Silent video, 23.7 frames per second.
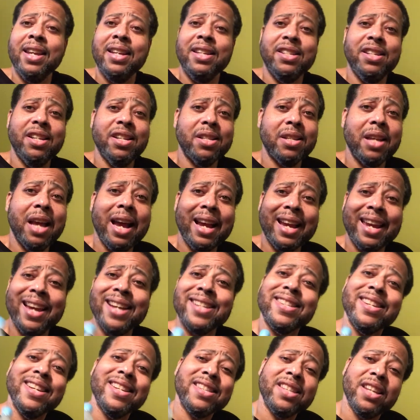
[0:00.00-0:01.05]
Just, I
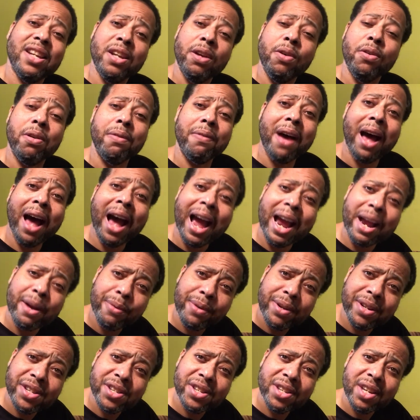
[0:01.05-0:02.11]
guess it's the note of
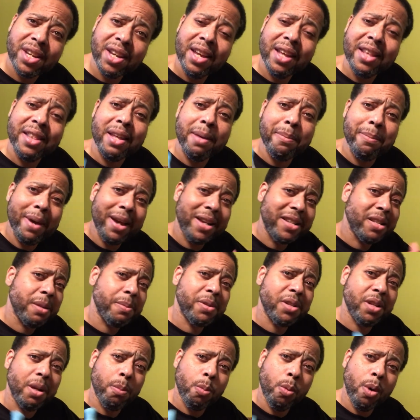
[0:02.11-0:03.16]
iris that makes them
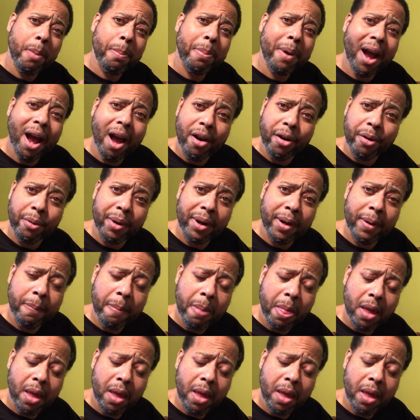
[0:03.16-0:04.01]
somewhat powdery.